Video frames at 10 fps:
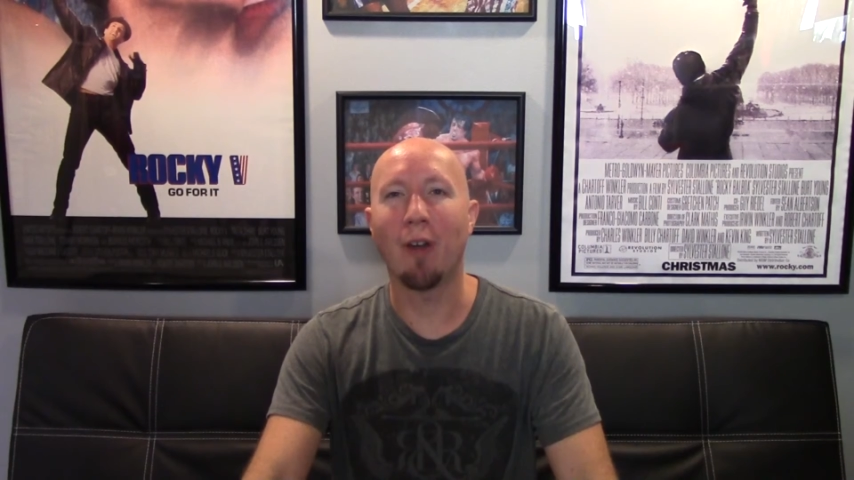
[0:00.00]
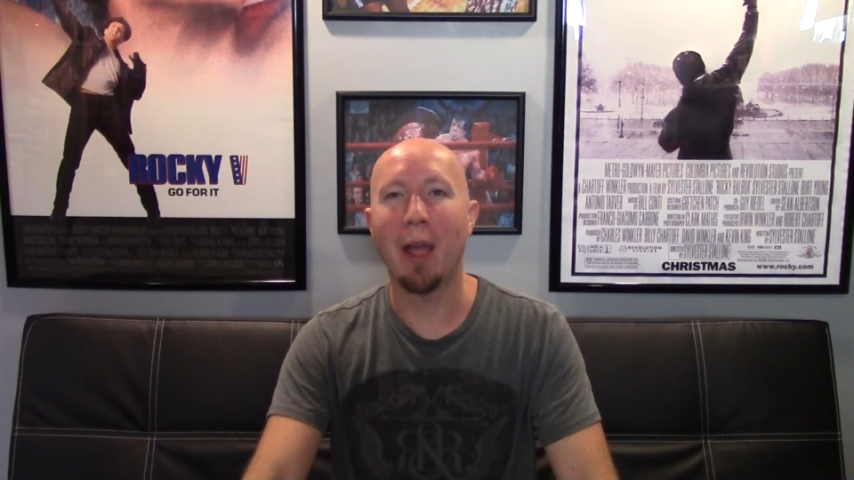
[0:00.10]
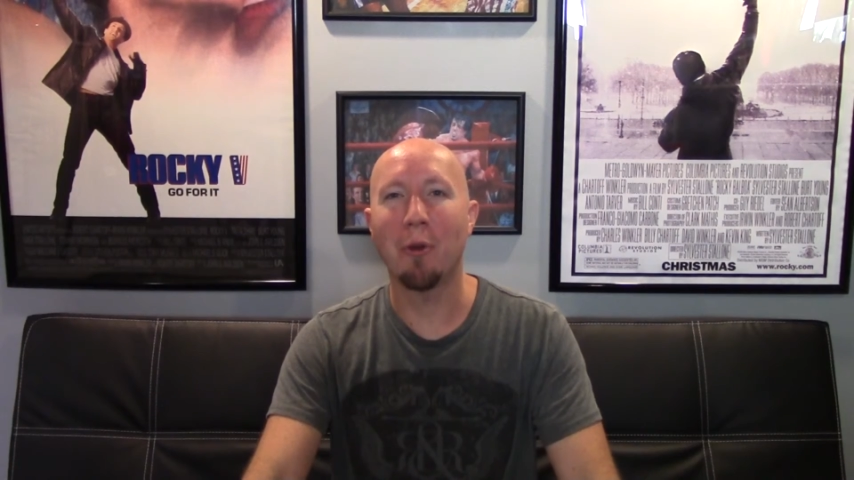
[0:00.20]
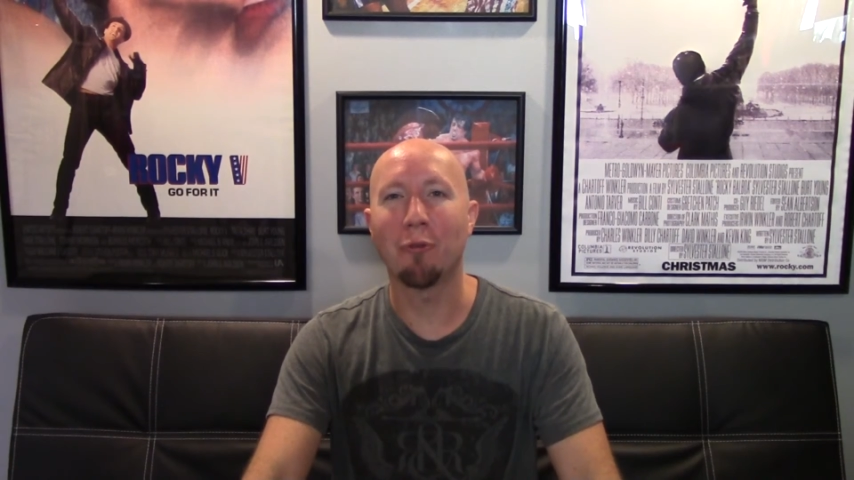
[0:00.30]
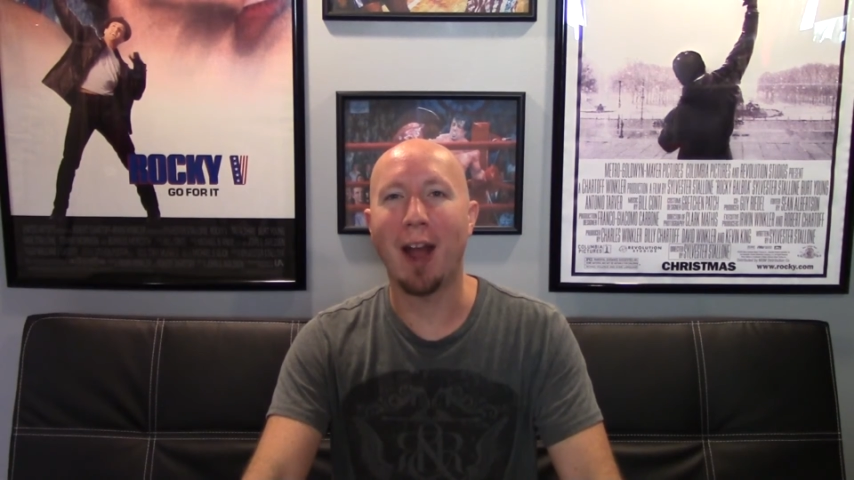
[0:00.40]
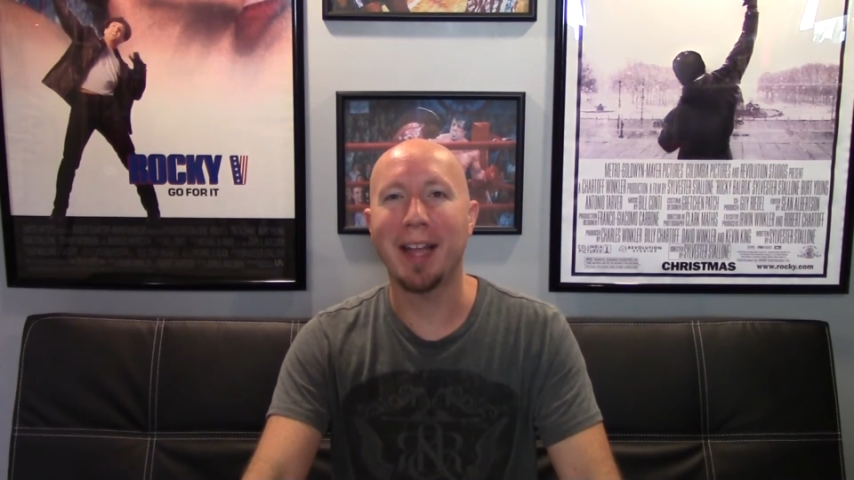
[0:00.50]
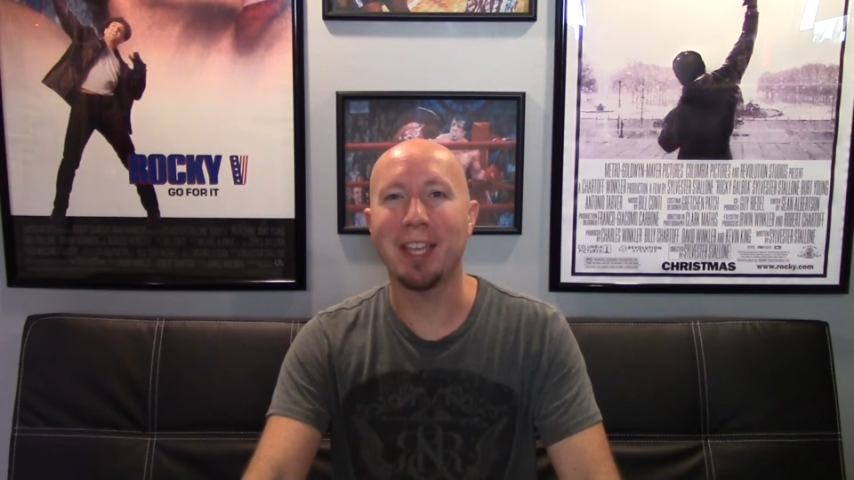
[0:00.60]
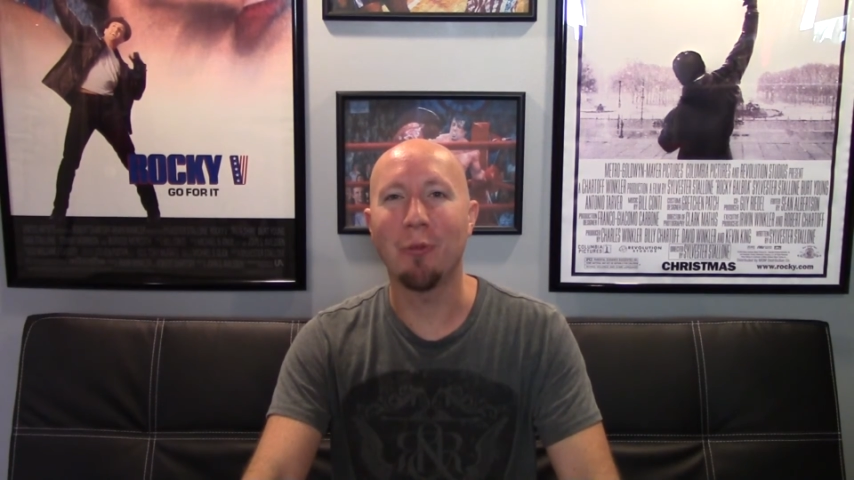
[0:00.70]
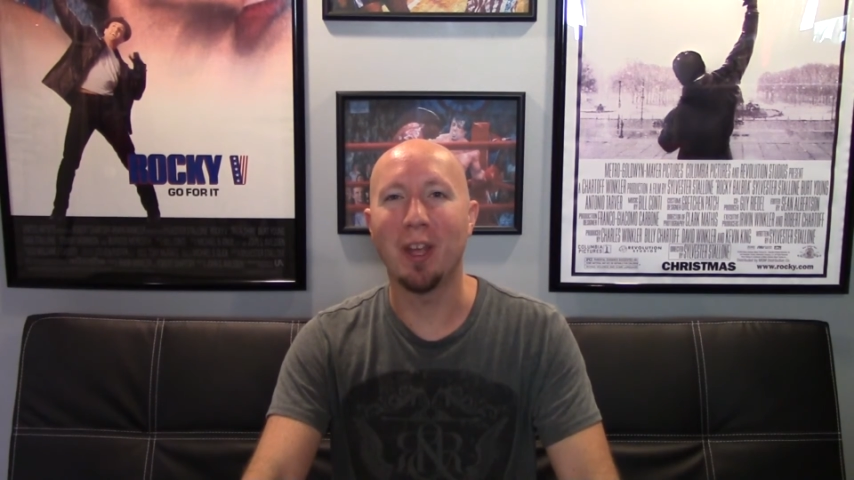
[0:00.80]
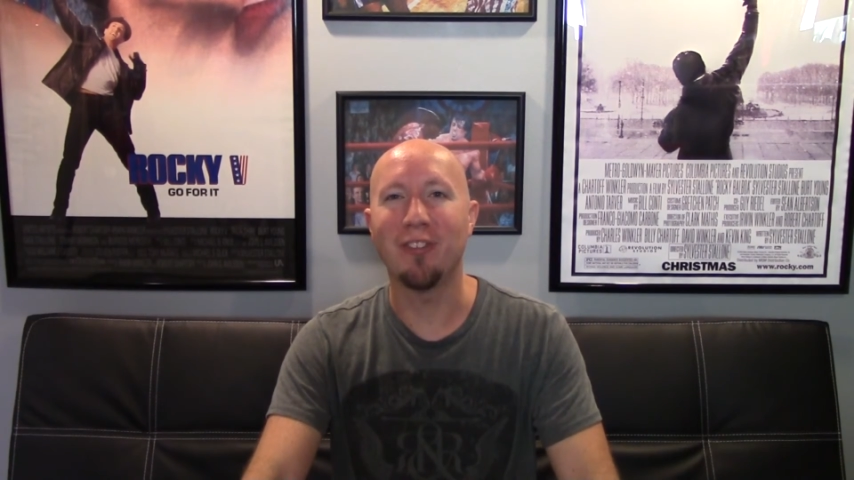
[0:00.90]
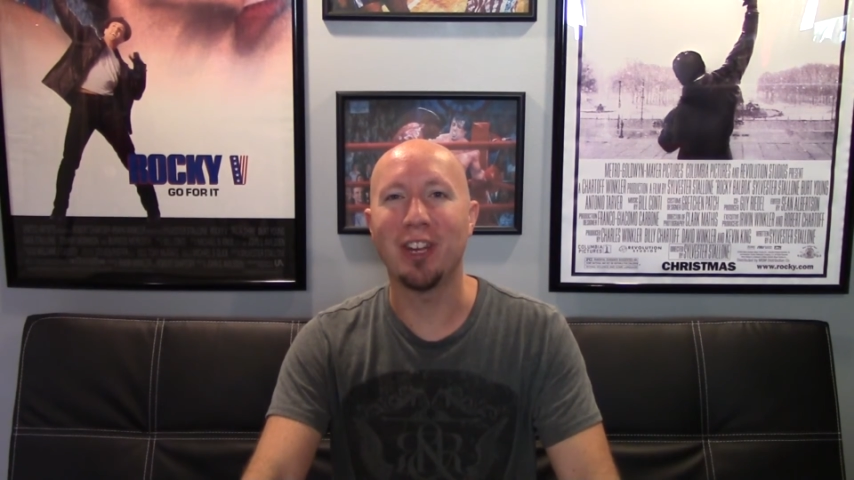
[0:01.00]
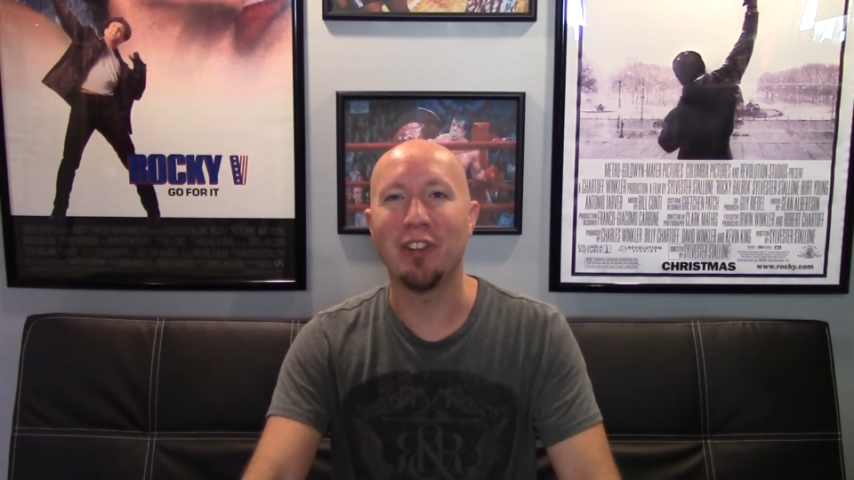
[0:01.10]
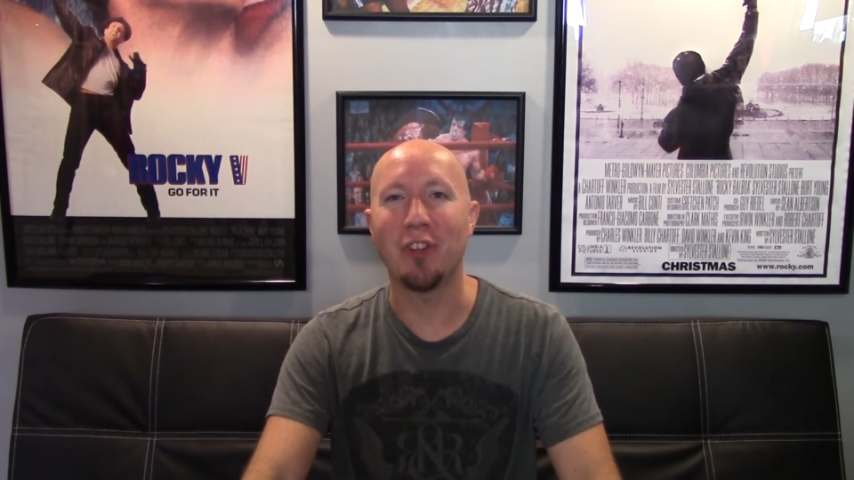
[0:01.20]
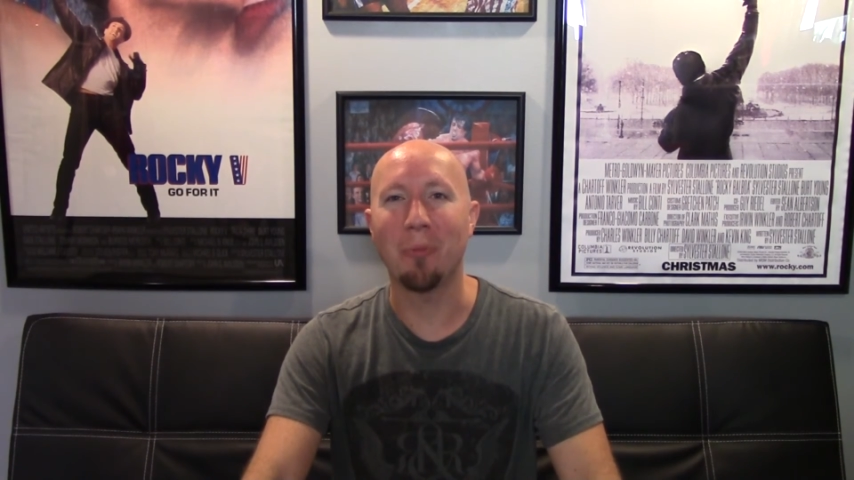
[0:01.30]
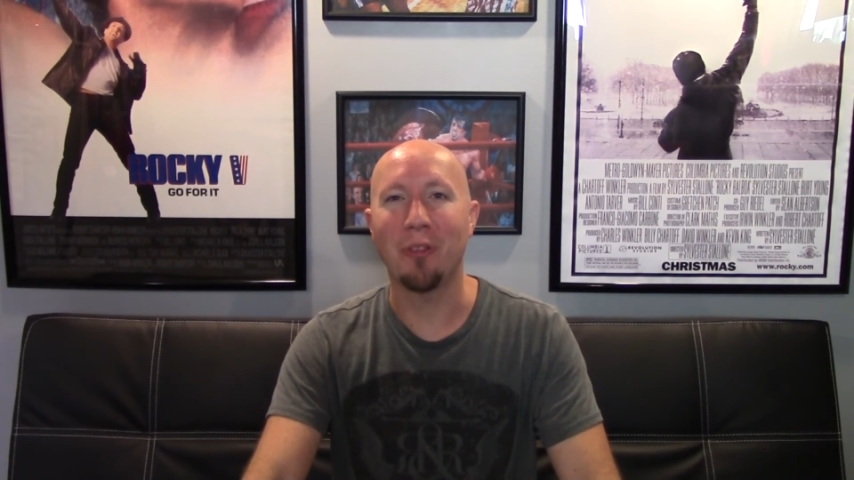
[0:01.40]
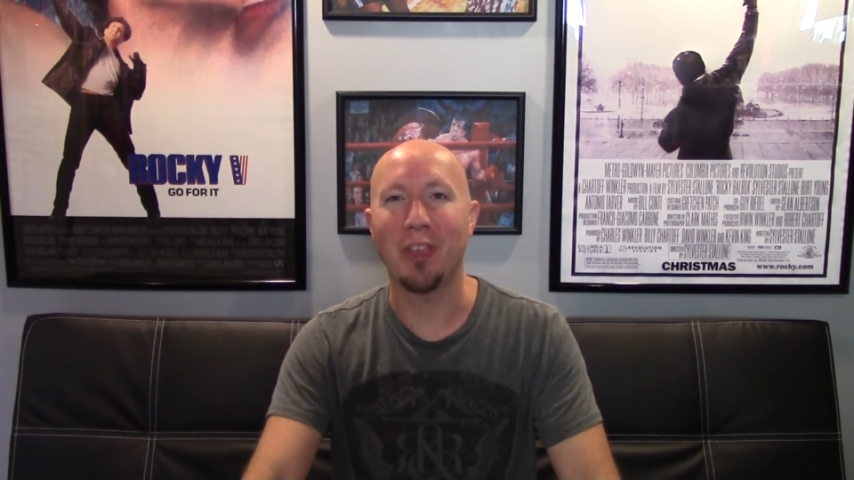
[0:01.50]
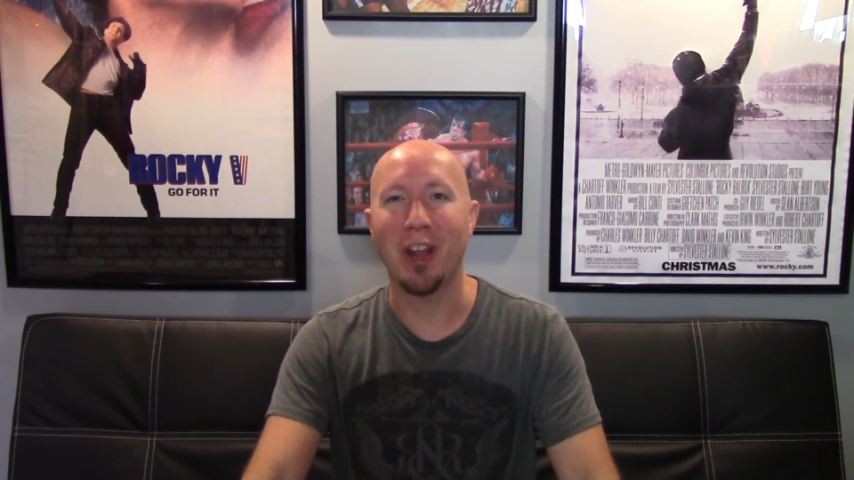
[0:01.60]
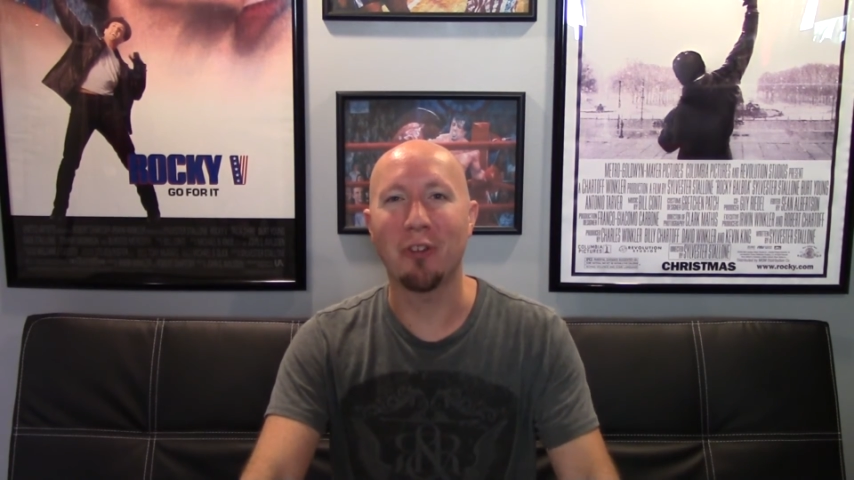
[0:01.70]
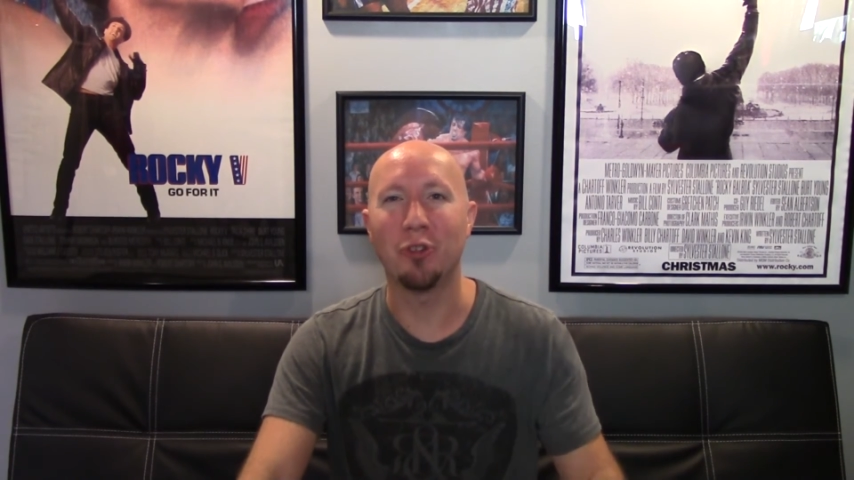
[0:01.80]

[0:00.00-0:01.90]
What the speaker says: right when Rocky wins and he jumps in the air,